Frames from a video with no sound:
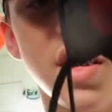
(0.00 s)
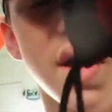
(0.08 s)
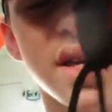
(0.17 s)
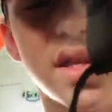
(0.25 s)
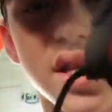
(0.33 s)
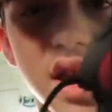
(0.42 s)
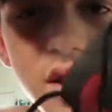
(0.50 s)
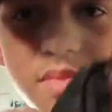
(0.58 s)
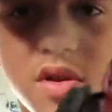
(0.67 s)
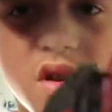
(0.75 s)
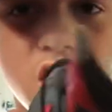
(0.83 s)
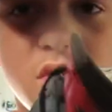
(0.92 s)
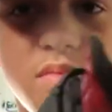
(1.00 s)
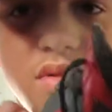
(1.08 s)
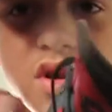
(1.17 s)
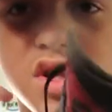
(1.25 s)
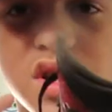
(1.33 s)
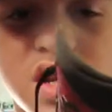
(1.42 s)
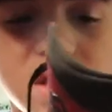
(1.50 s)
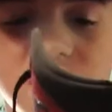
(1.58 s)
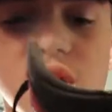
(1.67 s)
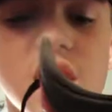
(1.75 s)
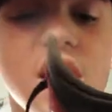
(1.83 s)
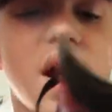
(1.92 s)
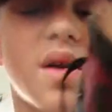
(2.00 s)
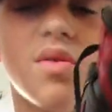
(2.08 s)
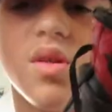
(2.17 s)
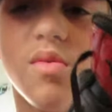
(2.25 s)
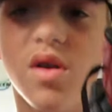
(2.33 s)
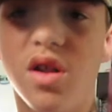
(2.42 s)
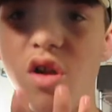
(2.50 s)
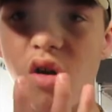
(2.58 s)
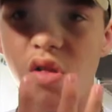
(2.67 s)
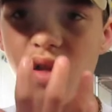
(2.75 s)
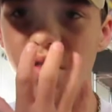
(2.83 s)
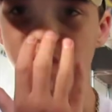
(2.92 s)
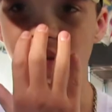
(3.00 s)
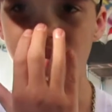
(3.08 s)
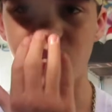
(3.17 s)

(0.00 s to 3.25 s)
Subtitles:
is to keep it all pushed, because I really want it all on the face.